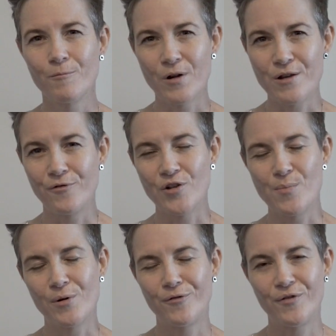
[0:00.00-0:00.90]

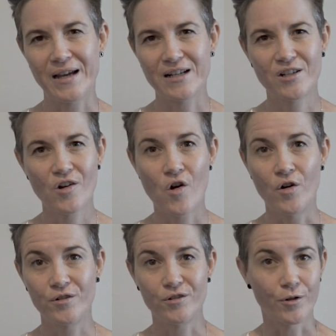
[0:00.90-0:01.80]
reverb effect
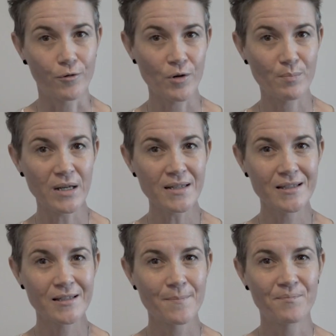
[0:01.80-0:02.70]
on your group
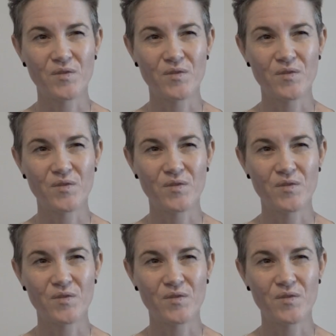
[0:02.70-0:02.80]
bus.